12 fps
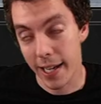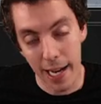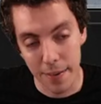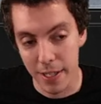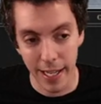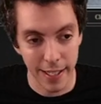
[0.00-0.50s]
I
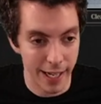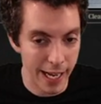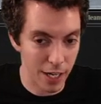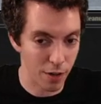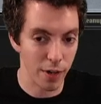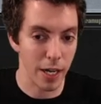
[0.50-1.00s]
mean, I, I
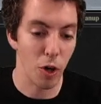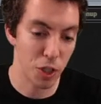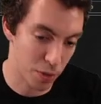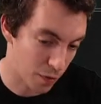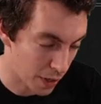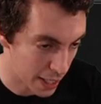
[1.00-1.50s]
agree.
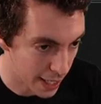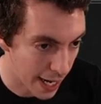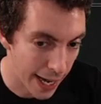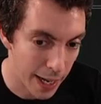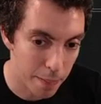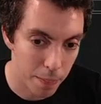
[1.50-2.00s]
Osyp's a funny
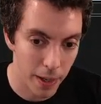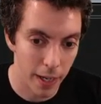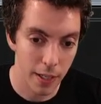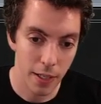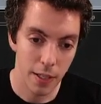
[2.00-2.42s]
guy, but